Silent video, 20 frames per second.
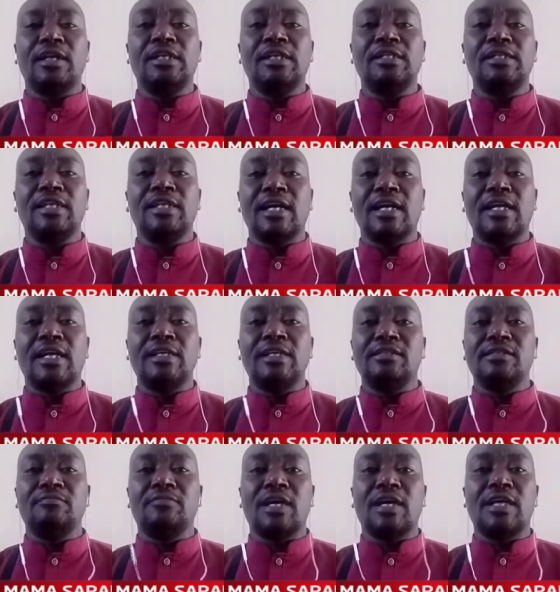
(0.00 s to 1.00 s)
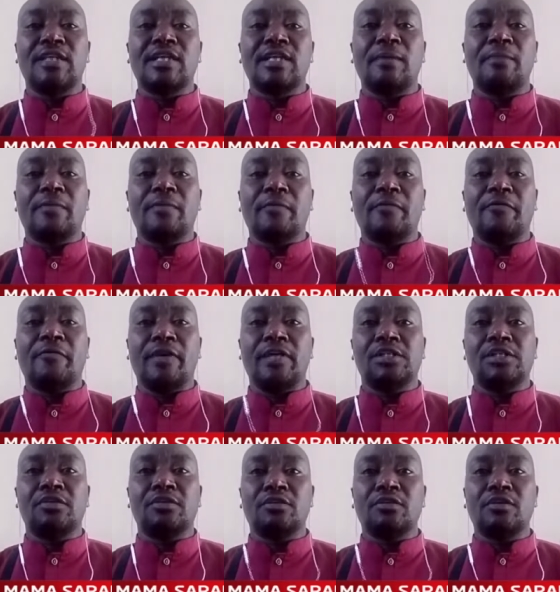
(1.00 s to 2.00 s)
in journalism as a
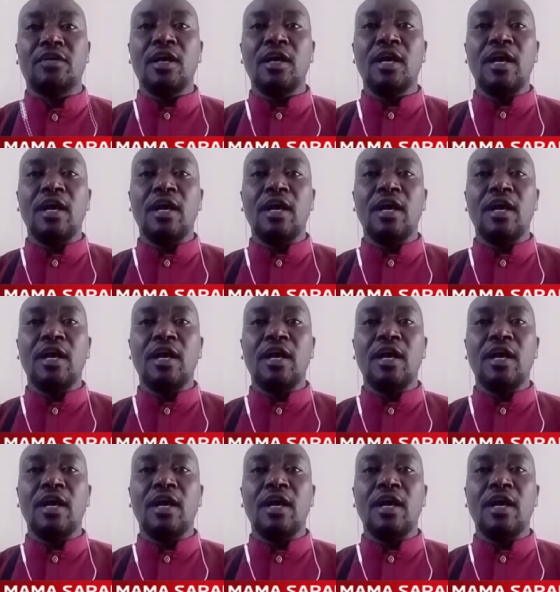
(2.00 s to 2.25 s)
profession,